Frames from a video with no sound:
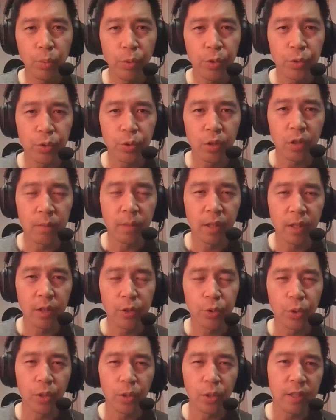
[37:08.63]
withdraw about
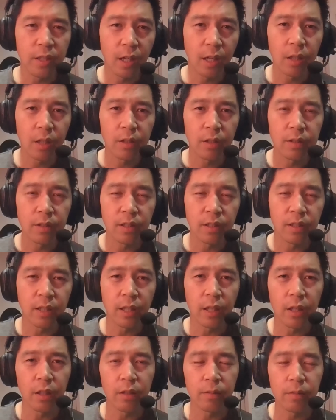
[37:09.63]
a trillion dollars a
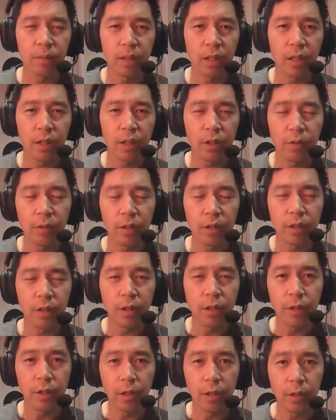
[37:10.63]
year in their
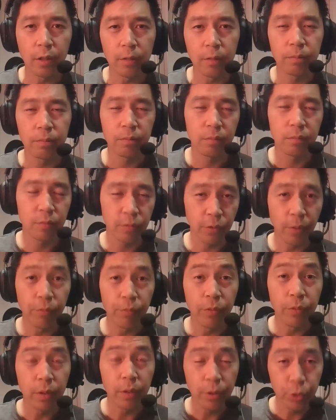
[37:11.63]
in, in their
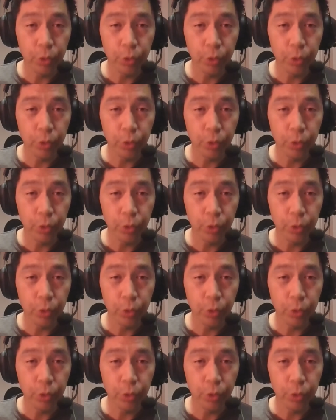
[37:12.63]
from